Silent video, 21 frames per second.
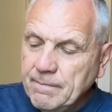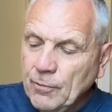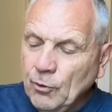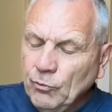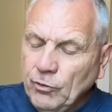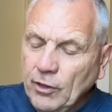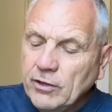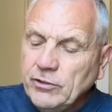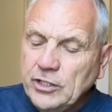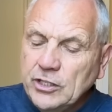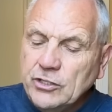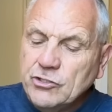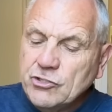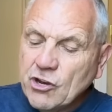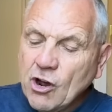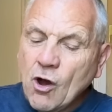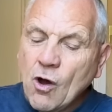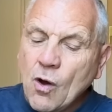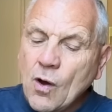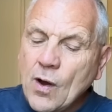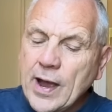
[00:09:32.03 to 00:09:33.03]
although you're
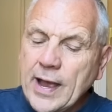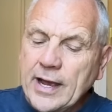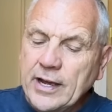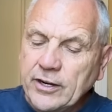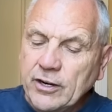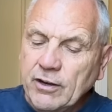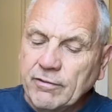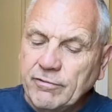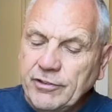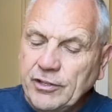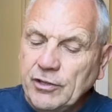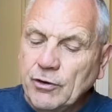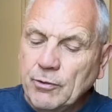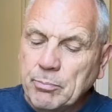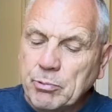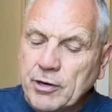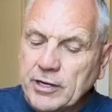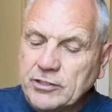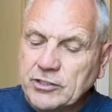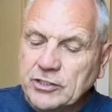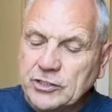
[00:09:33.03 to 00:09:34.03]
tired of your
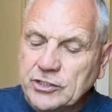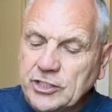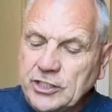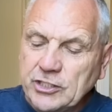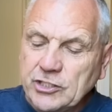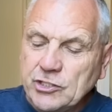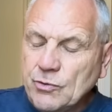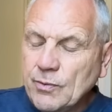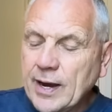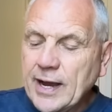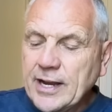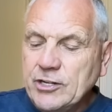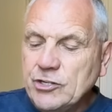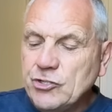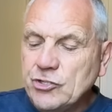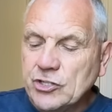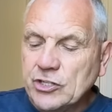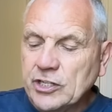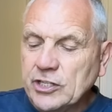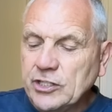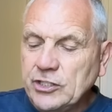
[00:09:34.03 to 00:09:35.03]
present
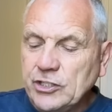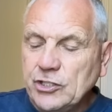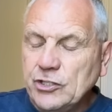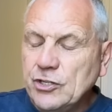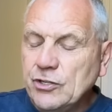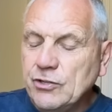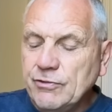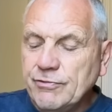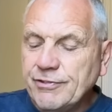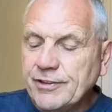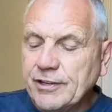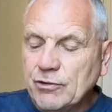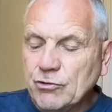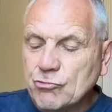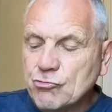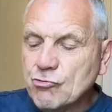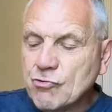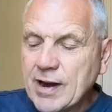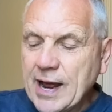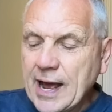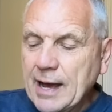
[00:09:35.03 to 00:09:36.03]
situation and you do feel
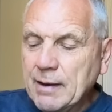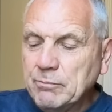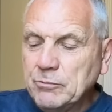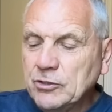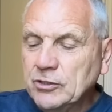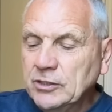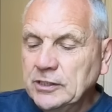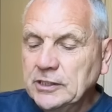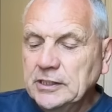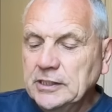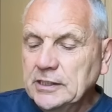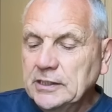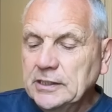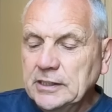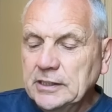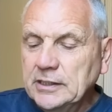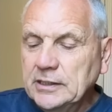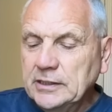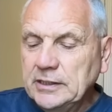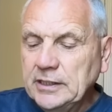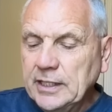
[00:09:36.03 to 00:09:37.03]
trapped,
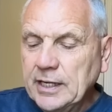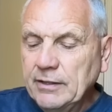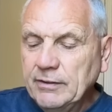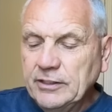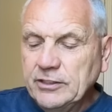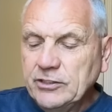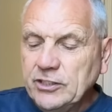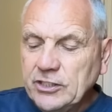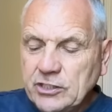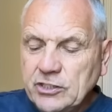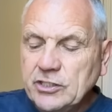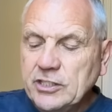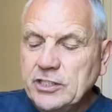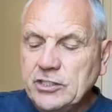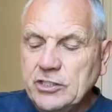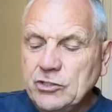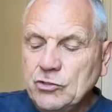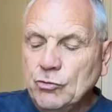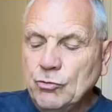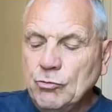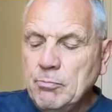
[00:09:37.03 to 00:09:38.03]
this
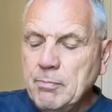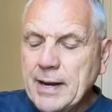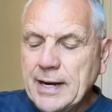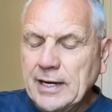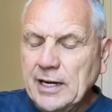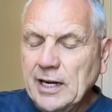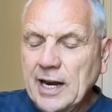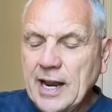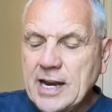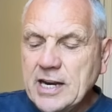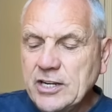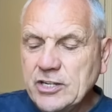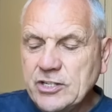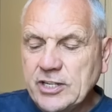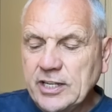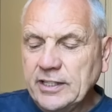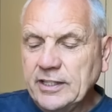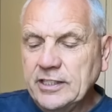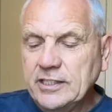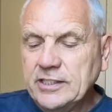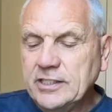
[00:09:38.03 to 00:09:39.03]
is all mental
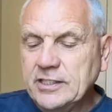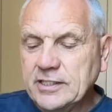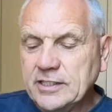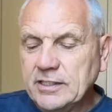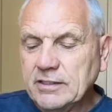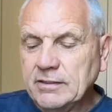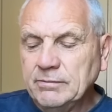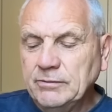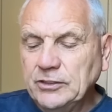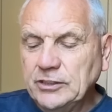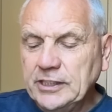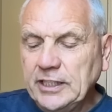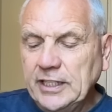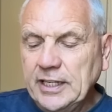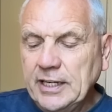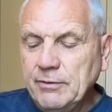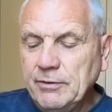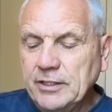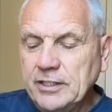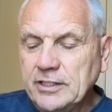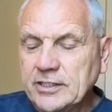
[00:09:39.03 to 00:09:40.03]
energy. This I'm seeing
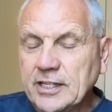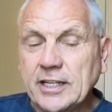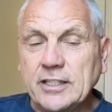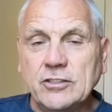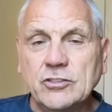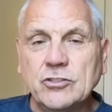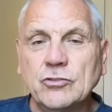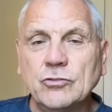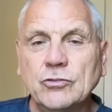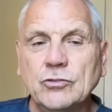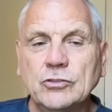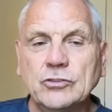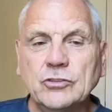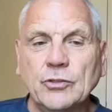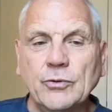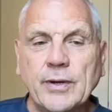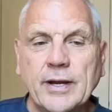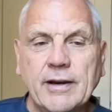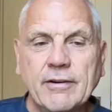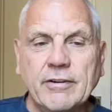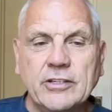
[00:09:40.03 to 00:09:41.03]
here with this Eight of Swords,
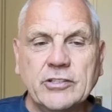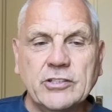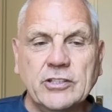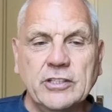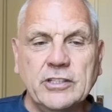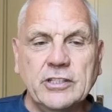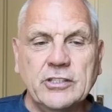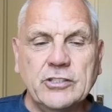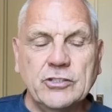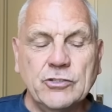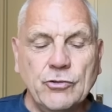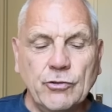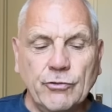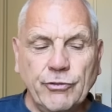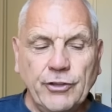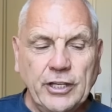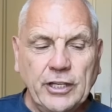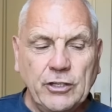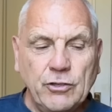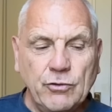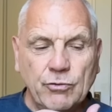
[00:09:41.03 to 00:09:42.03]
Aquarius, that there's
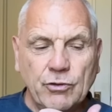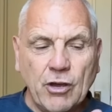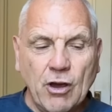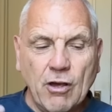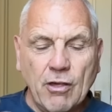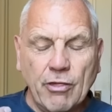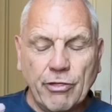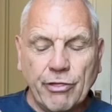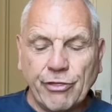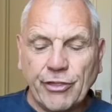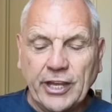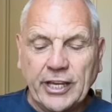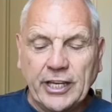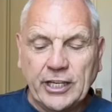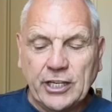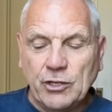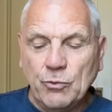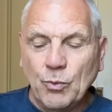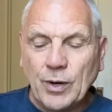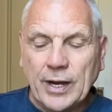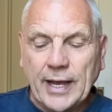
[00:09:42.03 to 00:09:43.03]
nothing you can't
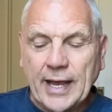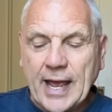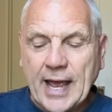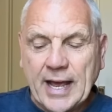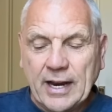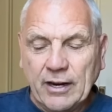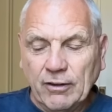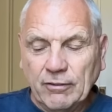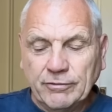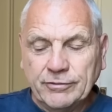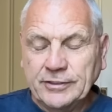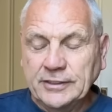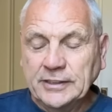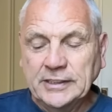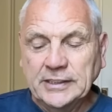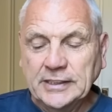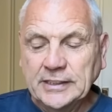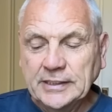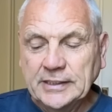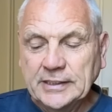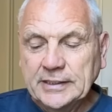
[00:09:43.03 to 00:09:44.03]
think your way out of.
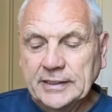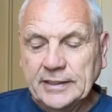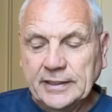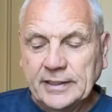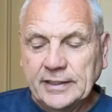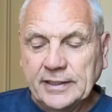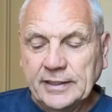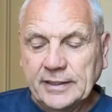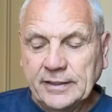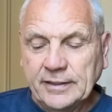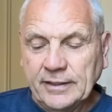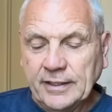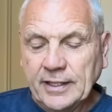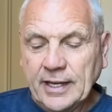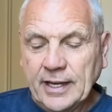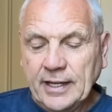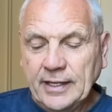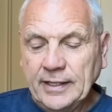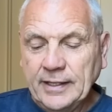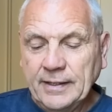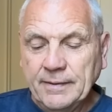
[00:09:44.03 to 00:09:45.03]

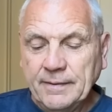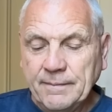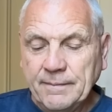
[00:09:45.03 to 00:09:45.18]
Okay.